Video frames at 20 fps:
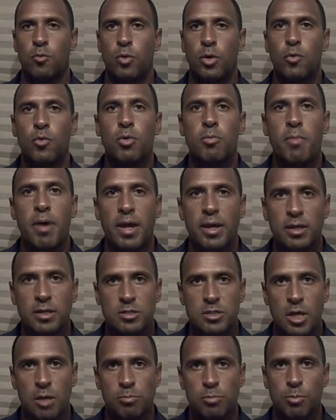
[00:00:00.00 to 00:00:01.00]
We remain
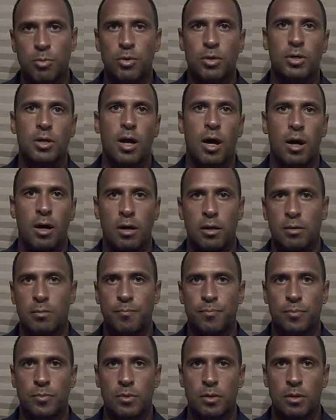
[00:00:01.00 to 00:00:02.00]
acceptable to God
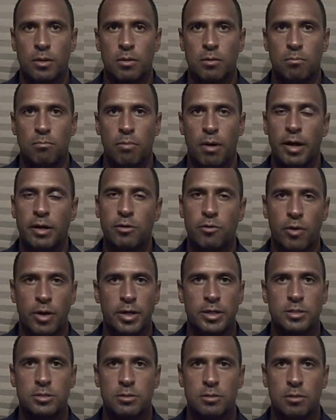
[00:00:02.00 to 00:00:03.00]
by
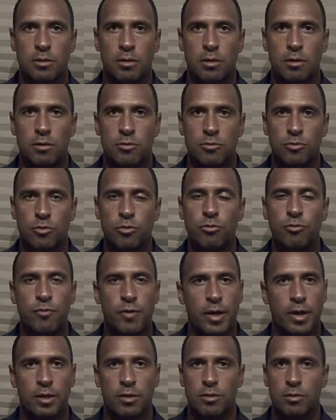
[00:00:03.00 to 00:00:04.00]
grace through
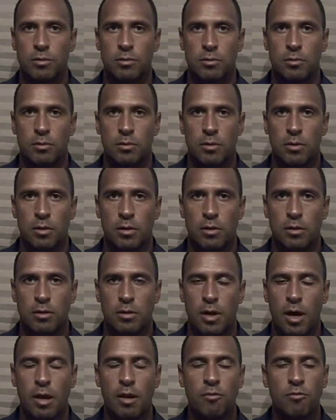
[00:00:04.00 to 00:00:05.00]
faith,
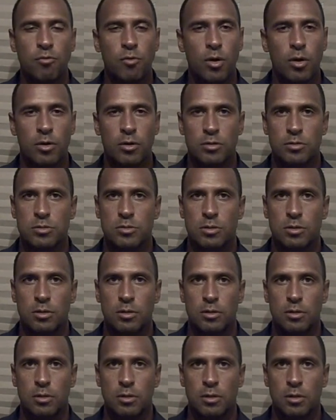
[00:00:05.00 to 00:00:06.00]
not of works,
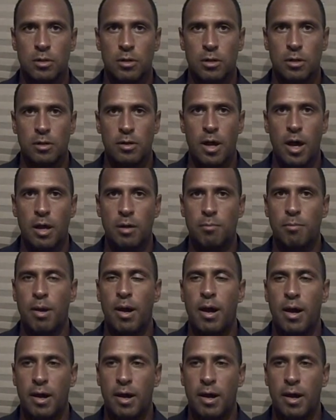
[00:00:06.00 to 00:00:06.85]
not